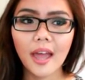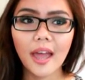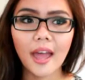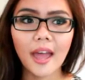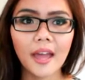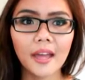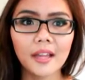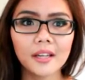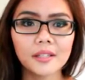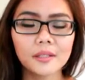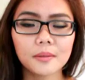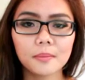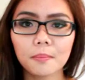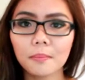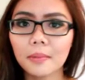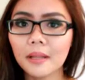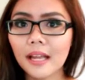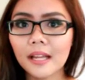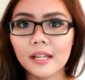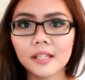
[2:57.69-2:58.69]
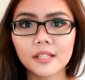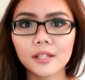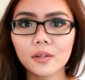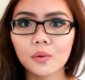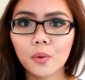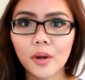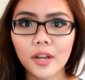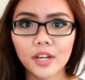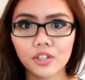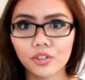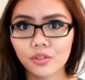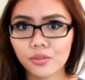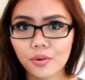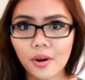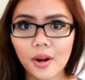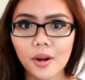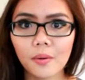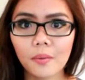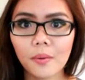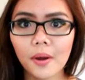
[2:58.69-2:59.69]
and blend it away
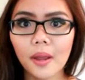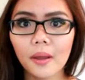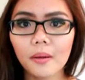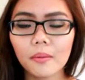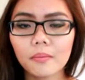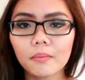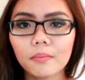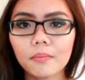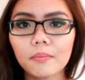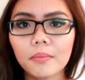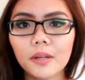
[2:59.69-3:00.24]
straight away,